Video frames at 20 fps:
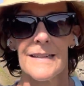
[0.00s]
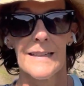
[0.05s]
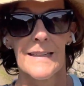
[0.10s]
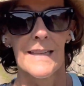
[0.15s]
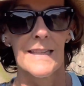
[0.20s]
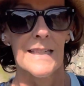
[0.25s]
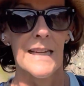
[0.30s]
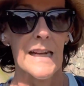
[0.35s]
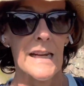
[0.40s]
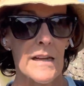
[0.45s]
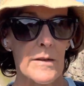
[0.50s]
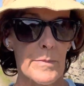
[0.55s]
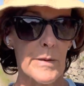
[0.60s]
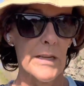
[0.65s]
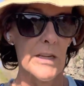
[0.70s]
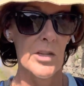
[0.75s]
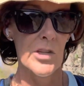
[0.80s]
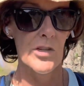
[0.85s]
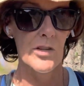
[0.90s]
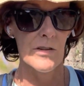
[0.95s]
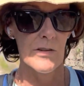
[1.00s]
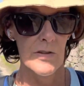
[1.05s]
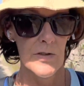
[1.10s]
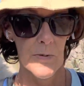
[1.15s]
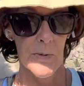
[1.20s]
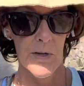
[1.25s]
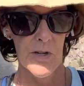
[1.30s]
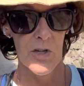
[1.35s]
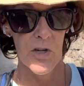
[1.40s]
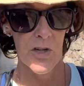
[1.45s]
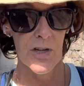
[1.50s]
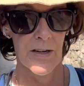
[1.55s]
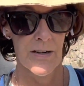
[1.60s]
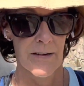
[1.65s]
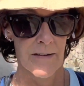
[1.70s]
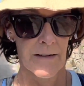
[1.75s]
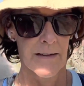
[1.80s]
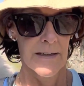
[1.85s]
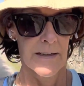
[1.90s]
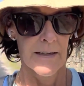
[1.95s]
taking pictures, which
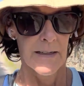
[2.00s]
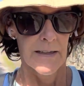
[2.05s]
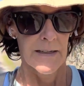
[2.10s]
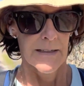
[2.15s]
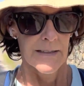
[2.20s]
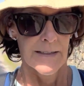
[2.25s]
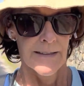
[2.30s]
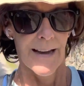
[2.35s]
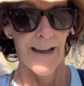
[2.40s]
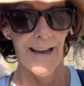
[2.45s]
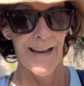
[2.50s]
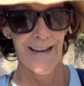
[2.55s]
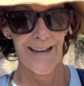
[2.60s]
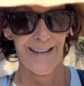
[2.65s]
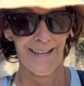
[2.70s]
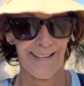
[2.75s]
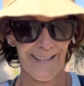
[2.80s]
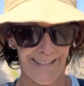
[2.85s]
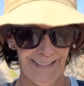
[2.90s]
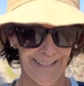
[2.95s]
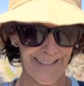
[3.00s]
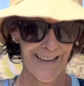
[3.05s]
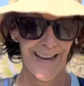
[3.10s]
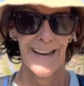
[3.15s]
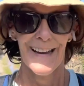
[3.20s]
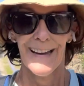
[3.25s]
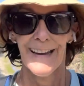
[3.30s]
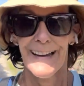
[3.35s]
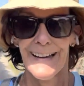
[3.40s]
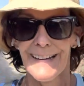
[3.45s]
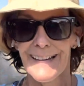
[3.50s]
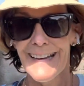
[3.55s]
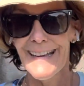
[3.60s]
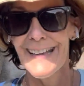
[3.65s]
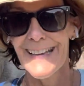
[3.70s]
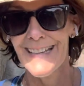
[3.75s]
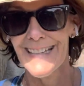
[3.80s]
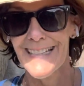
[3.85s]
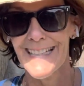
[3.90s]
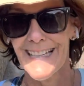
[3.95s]
I
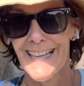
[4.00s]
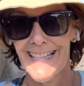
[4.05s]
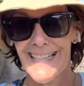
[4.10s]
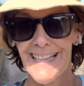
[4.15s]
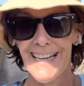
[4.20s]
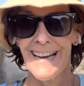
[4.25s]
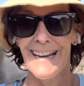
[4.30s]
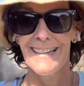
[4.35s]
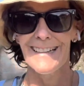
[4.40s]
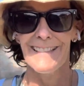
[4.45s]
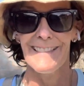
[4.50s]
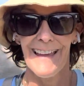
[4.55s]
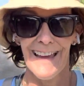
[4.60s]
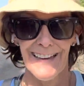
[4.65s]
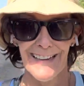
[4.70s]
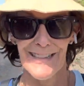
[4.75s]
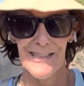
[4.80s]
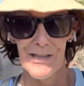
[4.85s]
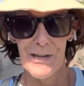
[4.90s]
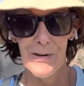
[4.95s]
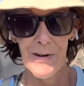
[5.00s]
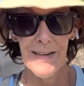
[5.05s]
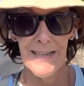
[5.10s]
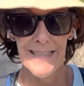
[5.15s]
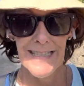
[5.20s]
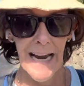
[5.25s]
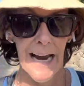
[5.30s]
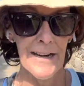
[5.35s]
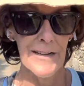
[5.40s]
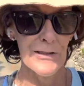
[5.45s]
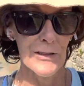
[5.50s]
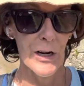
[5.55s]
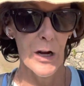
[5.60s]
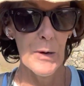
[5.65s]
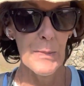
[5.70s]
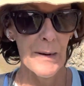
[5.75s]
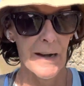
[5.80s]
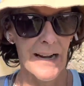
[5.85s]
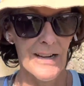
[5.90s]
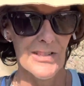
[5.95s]
guess that's kind of like a tourist. I don't know,
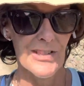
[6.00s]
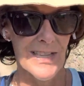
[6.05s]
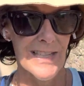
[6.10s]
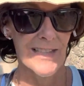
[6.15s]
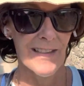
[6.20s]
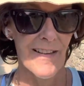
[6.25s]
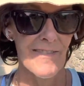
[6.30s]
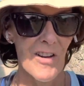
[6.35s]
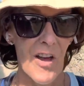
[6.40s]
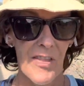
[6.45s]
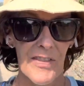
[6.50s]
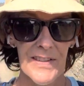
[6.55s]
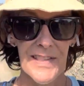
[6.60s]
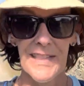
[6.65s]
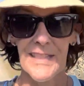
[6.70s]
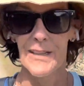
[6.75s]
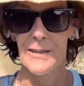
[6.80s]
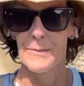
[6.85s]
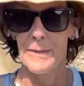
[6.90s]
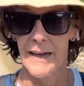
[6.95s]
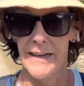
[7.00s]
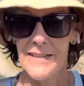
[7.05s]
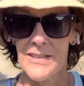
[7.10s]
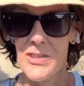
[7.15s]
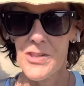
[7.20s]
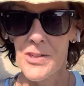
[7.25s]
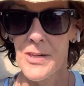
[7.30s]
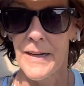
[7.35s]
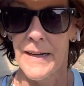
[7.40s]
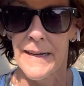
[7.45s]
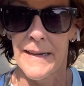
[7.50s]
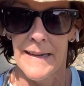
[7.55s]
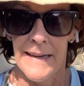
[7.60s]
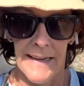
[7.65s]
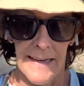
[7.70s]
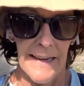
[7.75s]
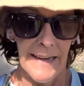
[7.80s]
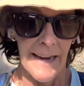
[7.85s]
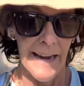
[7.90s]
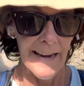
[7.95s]
but I just love all this so much.
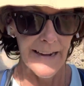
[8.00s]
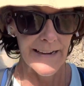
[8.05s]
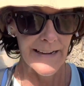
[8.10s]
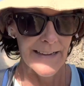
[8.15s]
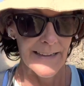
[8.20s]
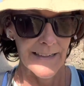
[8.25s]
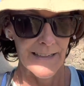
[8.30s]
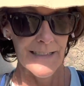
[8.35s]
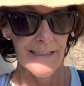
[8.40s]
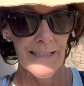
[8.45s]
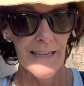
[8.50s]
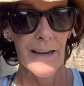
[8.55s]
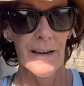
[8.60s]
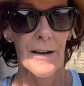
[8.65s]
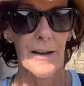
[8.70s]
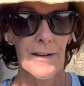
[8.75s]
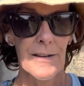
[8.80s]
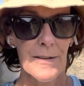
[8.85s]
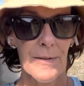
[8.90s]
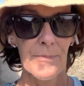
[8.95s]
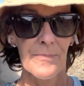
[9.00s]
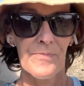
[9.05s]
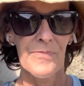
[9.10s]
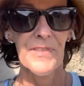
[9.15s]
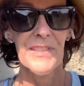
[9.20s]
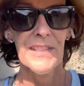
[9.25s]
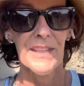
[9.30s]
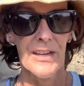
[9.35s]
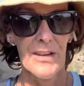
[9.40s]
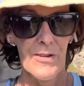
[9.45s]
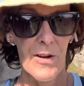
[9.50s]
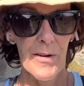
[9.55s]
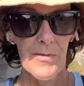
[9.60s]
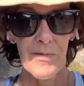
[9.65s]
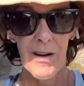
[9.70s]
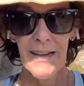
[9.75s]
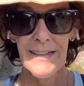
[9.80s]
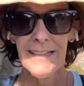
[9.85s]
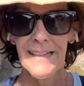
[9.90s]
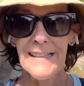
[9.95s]
And so
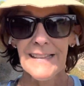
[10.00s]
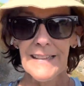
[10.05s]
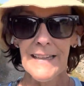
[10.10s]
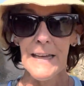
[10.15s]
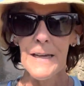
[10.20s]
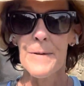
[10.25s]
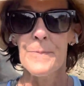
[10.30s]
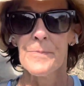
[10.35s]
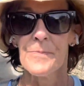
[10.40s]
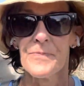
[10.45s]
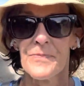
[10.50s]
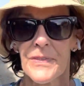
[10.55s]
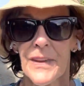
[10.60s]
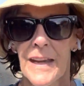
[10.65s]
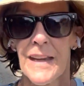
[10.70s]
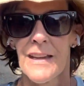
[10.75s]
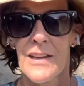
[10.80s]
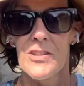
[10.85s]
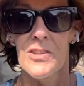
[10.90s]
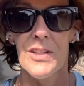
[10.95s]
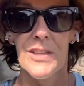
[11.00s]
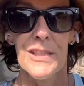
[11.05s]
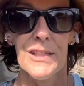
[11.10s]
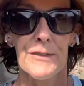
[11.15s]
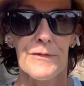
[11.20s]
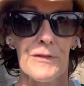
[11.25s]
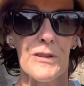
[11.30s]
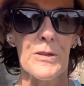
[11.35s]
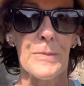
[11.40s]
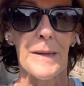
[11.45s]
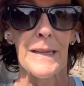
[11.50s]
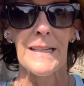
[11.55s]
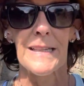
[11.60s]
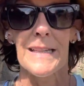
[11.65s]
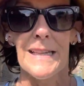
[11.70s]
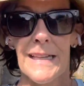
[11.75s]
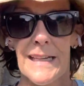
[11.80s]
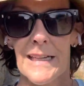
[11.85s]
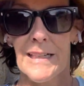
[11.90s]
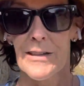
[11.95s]
ironically, just a few minutes
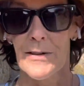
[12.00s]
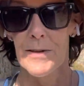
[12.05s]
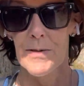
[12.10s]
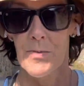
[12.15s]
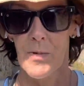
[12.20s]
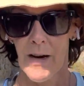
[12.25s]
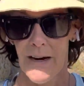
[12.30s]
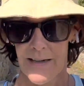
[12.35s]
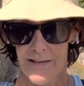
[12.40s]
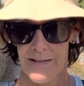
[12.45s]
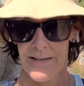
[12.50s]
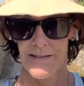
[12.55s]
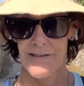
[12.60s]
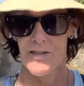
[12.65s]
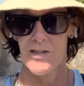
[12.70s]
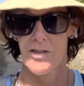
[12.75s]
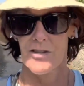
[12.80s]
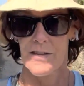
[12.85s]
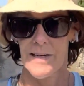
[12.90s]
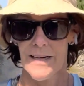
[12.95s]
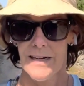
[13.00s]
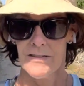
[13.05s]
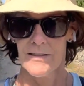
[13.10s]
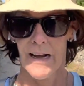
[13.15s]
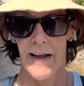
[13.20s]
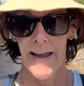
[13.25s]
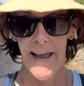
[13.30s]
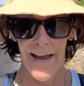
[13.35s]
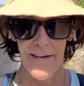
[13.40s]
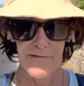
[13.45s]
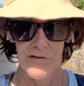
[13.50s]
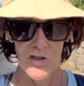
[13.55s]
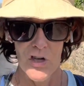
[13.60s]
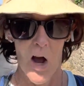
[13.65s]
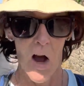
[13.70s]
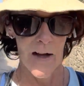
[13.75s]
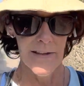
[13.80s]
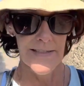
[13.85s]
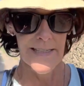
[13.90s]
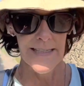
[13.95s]
ago, I was walking on this trail and I have
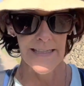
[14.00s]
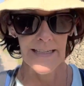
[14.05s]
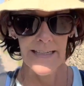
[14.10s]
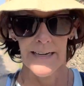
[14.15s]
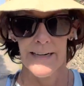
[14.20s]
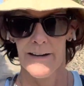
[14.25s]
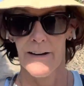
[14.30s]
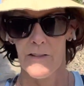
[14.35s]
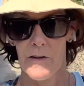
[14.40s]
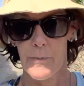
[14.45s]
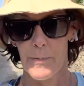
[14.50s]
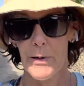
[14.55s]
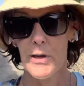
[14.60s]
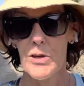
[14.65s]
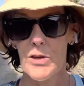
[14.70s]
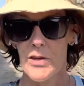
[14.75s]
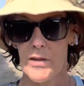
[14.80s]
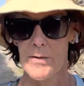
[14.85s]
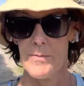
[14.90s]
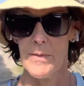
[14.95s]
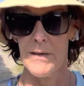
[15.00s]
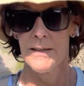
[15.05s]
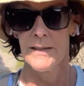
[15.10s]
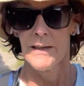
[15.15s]
not seen another pilgrim